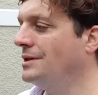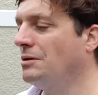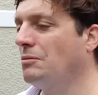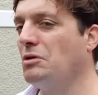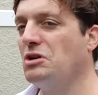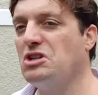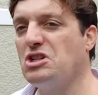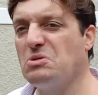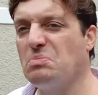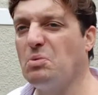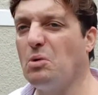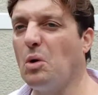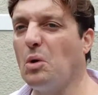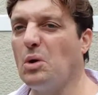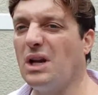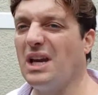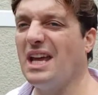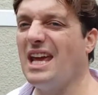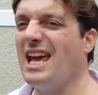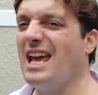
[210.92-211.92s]
which is
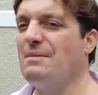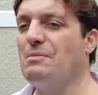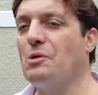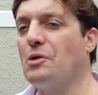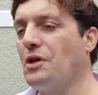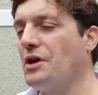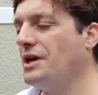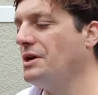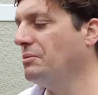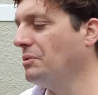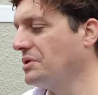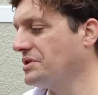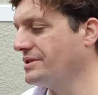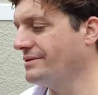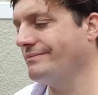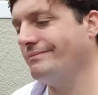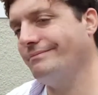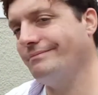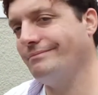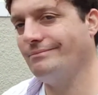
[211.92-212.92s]
broadly him, although he
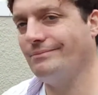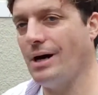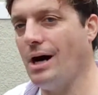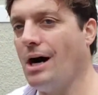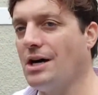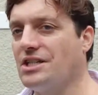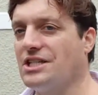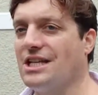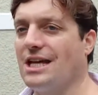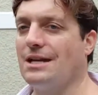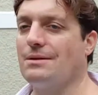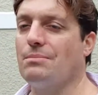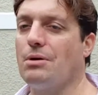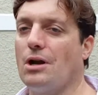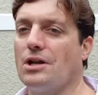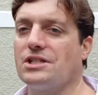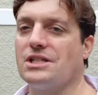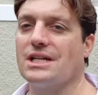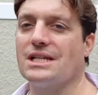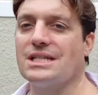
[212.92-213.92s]
wasn't partisan in
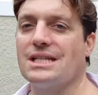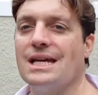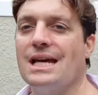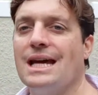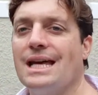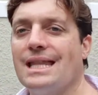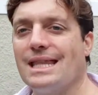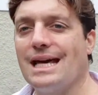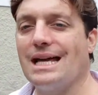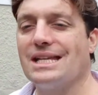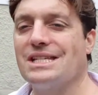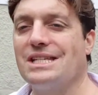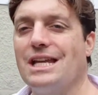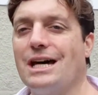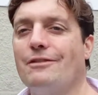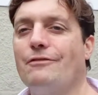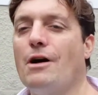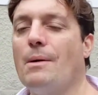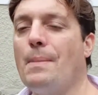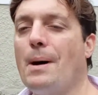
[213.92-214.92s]
politics. That's
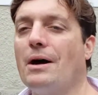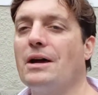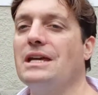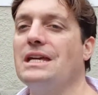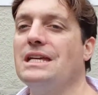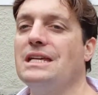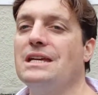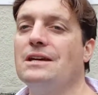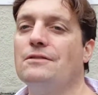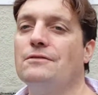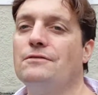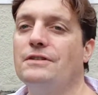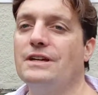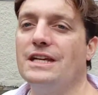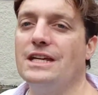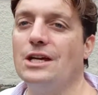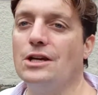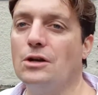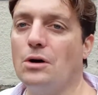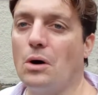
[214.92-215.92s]
enough about
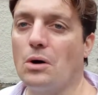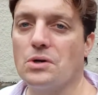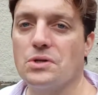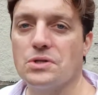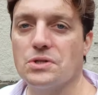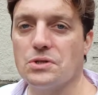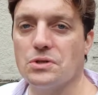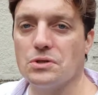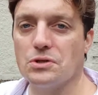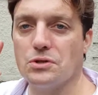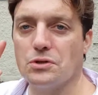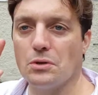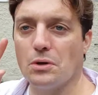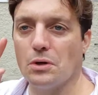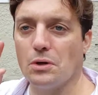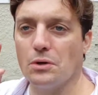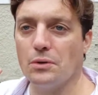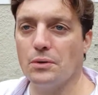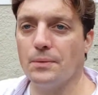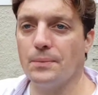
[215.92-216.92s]
E.V. Knox.
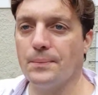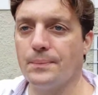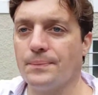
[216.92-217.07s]
Toodaloo.